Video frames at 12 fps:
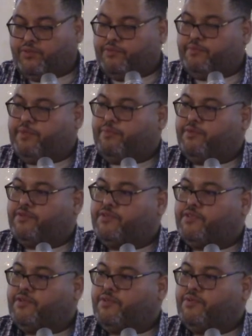to be
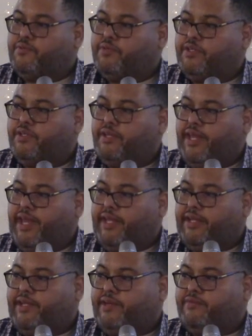pursued
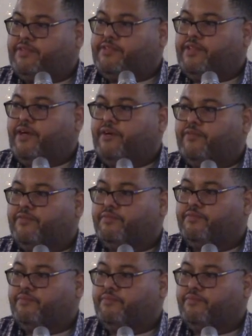in and of itself.